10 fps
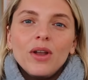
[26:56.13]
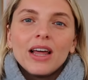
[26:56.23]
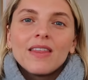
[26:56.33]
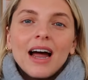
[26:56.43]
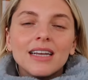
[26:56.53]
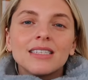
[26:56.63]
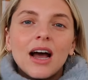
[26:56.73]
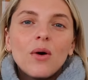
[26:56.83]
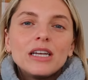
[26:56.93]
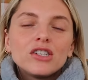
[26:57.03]
Like, that is
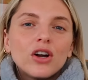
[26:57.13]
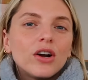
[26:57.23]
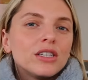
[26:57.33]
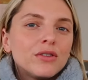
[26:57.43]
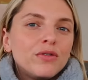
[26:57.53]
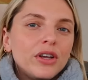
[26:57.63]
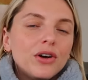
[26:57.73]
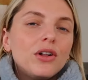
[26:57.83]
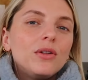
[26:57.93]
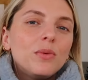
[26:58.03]
how I started to
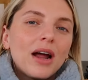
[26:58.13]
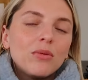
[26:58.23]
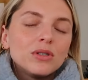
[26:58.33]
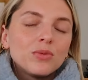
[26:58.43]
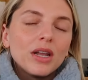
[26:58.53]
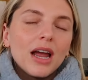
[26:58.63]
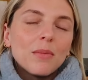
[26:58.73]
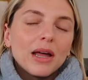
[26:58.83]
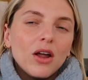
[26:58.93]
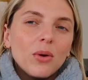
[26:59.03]
feel when I was really at
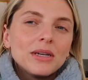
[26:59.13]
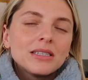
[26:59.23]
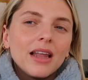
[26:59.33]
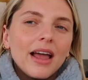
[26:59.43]
my lowest.